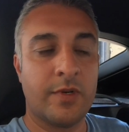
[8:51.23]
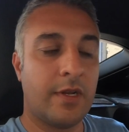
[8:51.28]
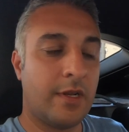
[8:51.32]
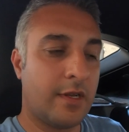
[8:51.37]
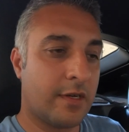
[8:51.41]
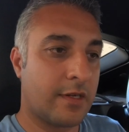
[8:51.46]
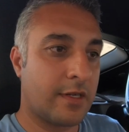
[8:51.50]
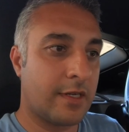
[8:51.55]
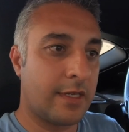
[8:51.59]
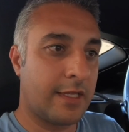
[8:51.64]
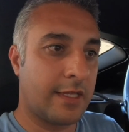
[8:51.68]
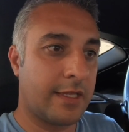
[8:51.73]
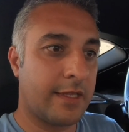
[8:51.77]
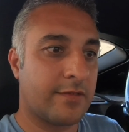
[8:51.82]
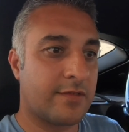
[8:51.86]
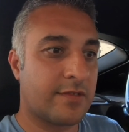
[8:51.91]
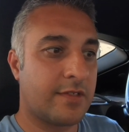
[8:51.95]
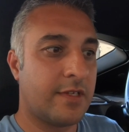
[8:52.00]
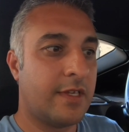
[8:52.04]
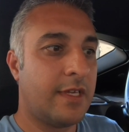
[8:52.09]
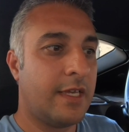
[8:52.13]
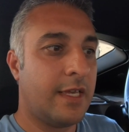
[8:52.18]
And luckily
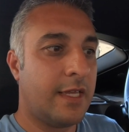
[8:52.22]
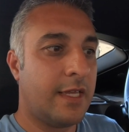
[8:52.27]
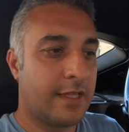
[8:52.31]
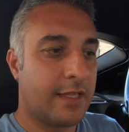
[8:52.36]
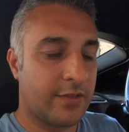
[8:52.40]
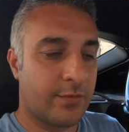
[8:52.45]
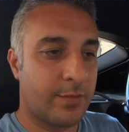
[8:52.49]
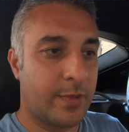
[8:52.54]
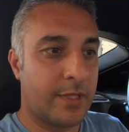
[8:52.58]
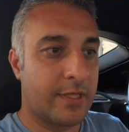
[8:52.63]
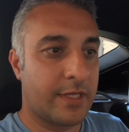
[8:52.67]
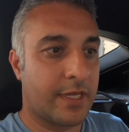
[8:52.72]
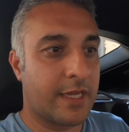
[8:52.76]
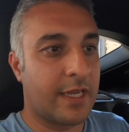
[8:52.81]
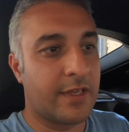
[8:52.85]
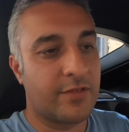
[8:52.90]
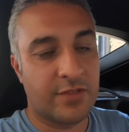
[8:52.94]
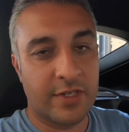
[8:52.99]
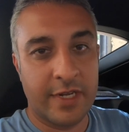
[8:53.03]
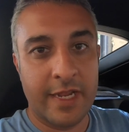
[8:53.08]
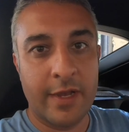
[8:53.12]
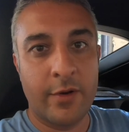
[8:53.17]
that's been the
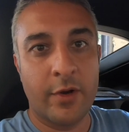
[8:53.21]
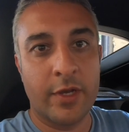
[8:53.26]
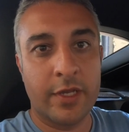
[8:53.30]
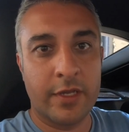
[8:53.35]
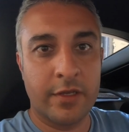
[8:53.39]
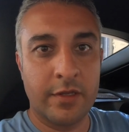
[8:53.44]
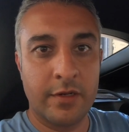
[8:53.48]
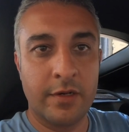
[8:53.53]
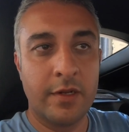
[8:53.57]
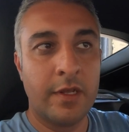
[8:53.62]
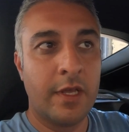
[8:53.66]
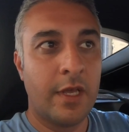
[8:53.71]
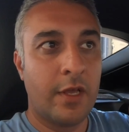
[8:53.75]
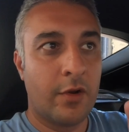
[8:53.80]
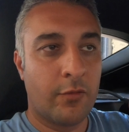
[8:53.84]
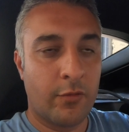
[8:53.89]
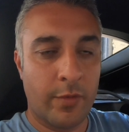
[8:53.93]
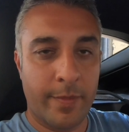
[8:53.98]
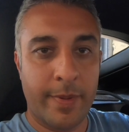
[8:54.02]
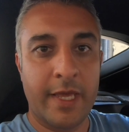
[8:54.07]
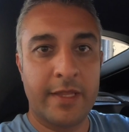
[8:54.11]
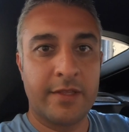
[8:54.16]
case. So now I can
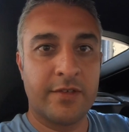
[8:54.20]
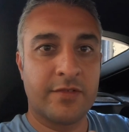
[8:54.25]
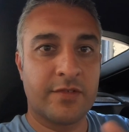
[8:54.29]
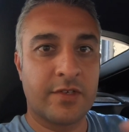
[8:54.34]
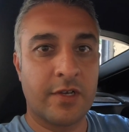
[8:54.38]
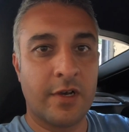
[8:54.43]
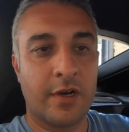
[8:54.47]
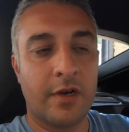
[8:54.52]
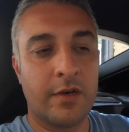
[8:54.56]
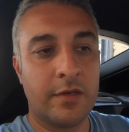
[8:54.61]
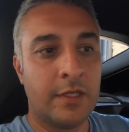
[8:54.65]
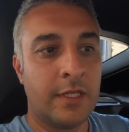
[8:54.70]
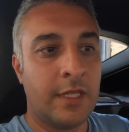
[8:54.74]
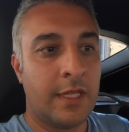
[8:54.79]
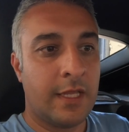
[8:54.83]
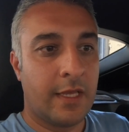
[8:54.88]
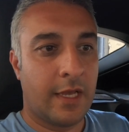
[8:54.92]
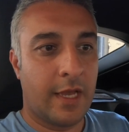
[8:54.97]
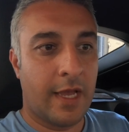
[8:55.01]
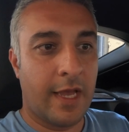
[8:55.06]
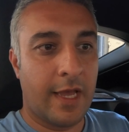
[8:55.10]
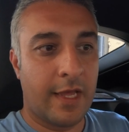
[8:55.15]
repair this car
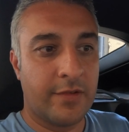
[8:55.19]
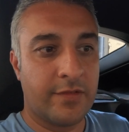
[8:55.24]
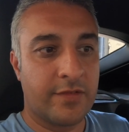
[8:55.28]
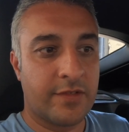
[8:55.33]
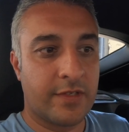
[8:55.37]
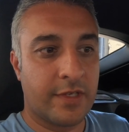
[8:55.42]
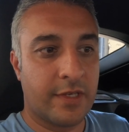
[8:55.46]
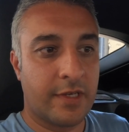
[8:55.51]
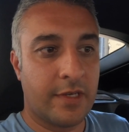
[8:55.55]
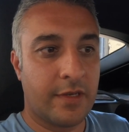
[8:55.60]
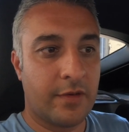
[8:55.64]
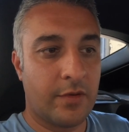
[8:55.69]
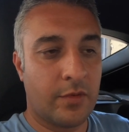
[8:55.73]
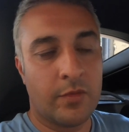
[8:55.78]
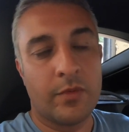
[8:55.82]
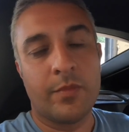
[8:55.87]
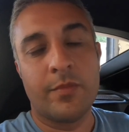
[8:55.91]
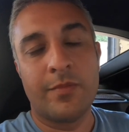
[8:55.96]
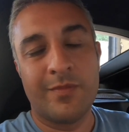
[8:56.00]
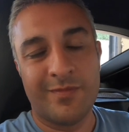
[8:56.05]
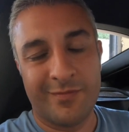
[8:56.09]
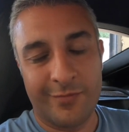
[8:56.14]
and
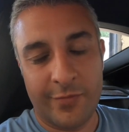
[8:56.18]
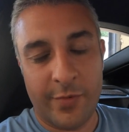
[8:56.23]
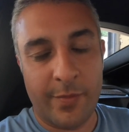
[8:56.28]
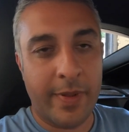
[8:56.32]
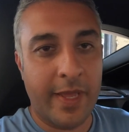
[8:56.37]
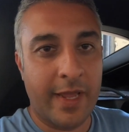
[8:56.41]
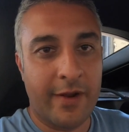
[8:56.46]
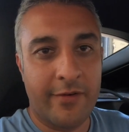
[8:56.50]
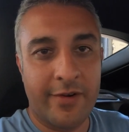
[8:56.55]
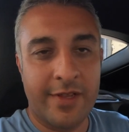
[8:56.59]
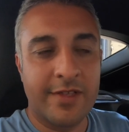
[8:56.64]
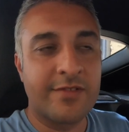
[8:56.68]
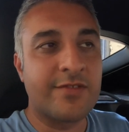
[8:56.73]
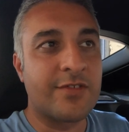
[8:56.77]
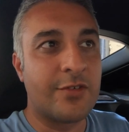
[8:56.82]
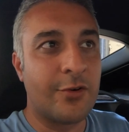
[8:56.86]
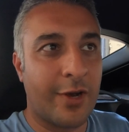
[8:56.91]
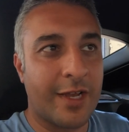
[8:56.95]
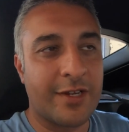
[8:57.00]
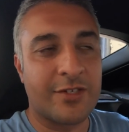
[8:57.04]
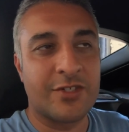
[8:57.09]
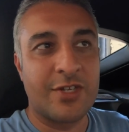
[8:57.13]
repair it. It's
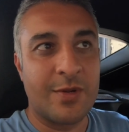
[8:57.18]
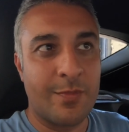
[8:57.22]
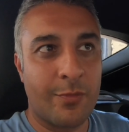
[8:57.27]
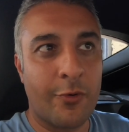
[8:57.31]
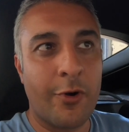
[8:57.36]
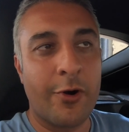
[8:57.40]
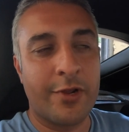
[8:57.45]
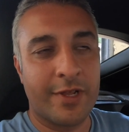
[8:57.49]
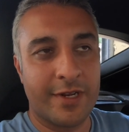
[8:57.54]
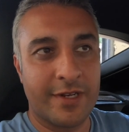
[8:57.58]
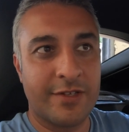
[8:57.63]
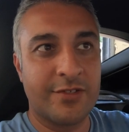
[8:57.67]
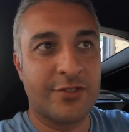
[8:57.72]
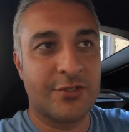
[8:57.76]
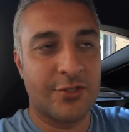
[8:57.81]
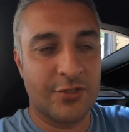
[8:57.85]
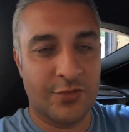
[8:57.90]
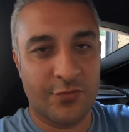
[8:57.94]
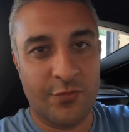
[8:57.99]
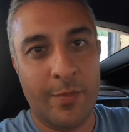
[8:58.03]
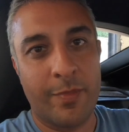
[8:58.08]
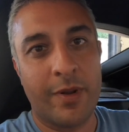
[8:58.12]
not actually broken, it's
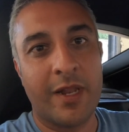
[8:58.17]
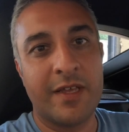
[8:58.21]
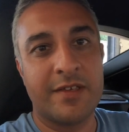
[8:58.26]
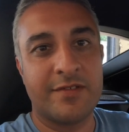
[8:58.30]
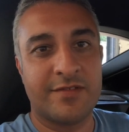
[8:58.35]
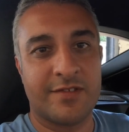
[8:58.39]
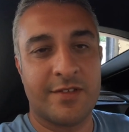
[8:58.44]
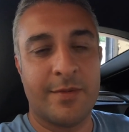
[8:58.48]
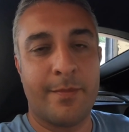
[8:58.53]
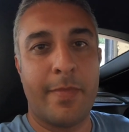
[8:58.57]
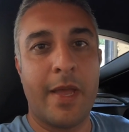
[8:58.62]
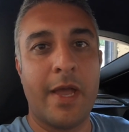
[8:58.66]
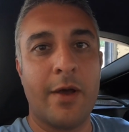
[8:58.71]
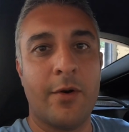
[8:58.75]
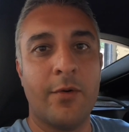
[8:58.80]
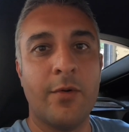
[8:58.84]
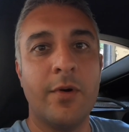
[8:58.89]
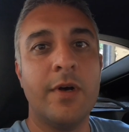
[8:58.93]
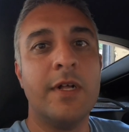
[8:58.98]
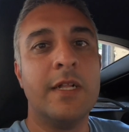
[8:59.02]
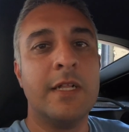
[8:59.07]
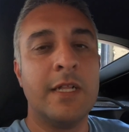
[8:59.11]
just replace the
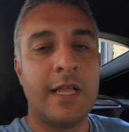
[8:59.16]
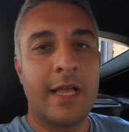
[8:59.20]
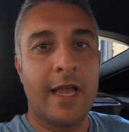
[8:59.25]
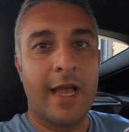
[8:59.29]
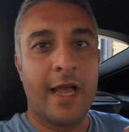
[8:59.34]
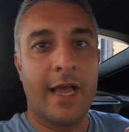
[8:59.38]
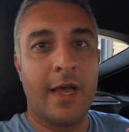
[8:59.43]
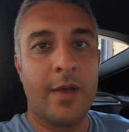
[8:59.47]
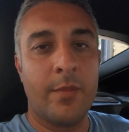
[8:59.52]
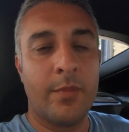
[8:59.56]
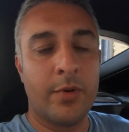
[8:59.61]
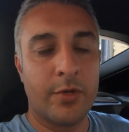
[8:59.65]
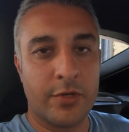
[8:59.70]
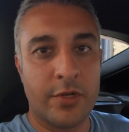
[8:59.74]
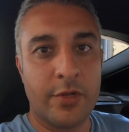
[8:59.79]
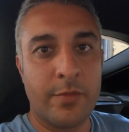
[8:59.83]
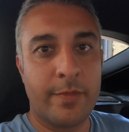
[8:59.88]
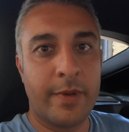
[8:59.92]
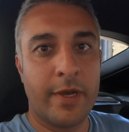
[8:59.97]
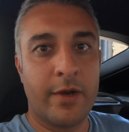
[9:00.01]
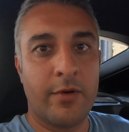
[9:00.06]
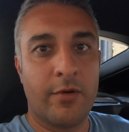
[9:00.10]
belt and put a
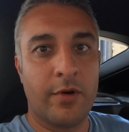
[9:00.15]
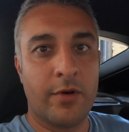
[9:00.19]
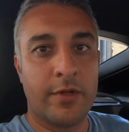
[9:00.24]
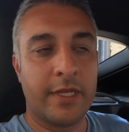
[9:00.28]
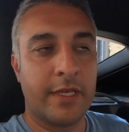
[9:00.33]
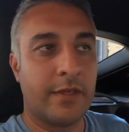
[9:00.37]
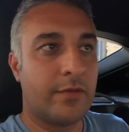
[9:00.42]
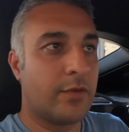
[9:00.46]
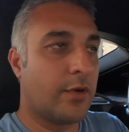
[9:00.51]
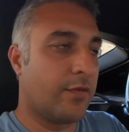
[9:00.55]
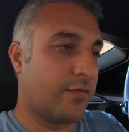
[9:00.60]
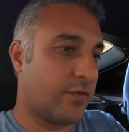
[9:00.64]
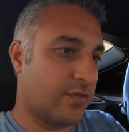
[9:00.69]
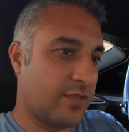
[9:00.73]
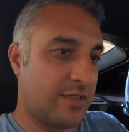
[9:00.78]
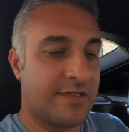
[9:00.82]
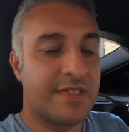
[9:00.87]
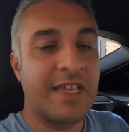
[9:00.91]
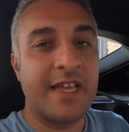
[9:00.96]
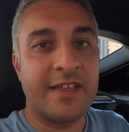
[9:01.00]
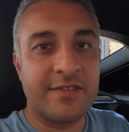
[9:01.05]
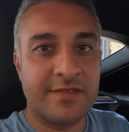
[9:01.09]
new belt on it, obviously
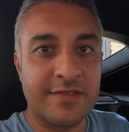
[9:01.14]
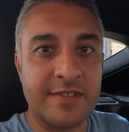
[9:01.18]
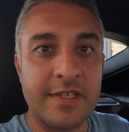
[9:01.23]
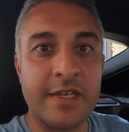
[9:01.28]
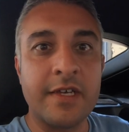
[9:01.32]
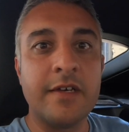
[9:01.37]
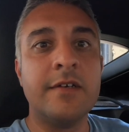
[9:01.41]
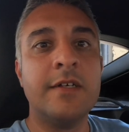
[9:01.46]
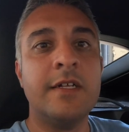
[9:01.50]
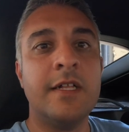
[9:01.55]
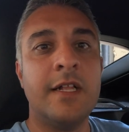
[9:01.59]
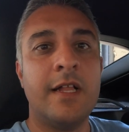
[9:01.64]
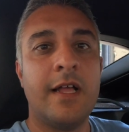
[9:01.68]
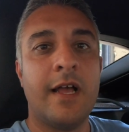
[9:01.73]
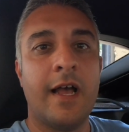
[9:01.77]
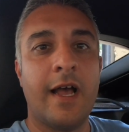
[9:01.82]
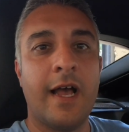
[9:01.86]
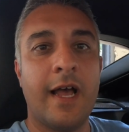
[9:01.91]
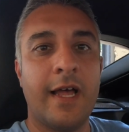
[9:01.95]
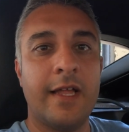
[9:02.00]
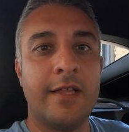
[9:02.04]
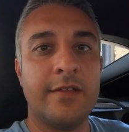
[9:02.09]
test it,
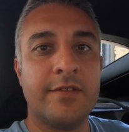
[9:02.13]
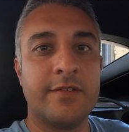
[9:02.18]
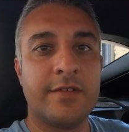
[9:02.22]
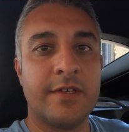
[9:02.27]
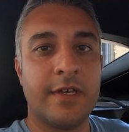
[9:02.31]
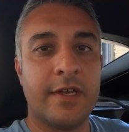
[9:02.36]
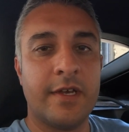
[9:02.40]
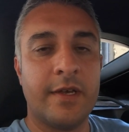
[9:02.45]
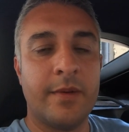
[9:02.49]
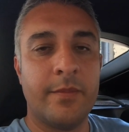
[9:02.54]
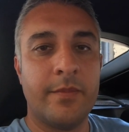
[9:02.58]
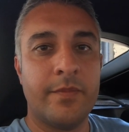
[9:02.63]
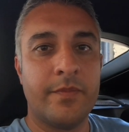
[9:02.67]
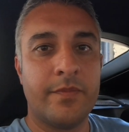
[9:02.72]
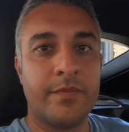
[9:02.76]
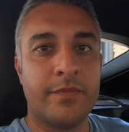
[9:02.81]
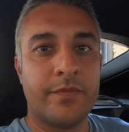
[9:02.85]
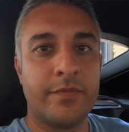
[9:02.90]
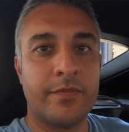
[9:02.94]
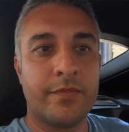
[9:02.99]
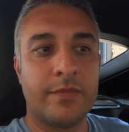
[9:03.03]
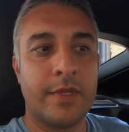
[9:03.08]
and
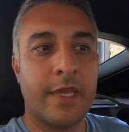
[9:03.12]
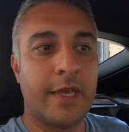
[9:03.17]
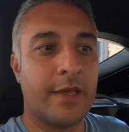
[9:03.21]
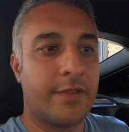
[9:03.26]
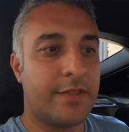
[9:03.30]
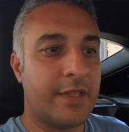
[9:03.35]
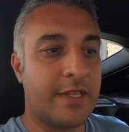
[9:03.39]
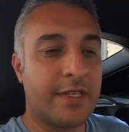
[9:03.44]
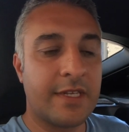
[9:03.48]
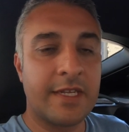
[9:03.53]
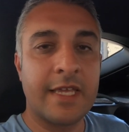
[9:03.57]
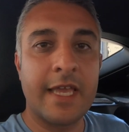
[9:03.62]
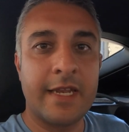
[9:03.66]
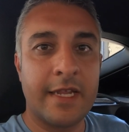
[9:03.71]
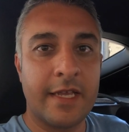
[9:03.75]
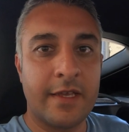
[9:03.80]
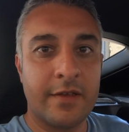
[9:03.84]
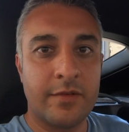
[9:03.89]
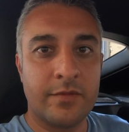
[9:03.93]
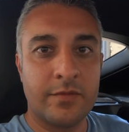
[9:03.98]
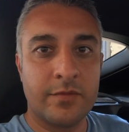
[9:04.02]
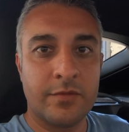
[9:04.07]
yeah, then get
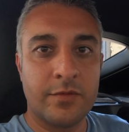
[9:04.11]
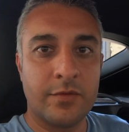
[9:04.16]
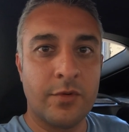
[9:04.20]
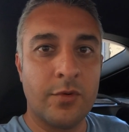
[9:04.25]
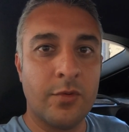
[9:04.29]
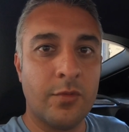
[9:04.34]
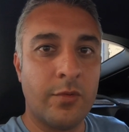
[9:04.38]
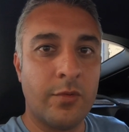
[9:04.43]
it all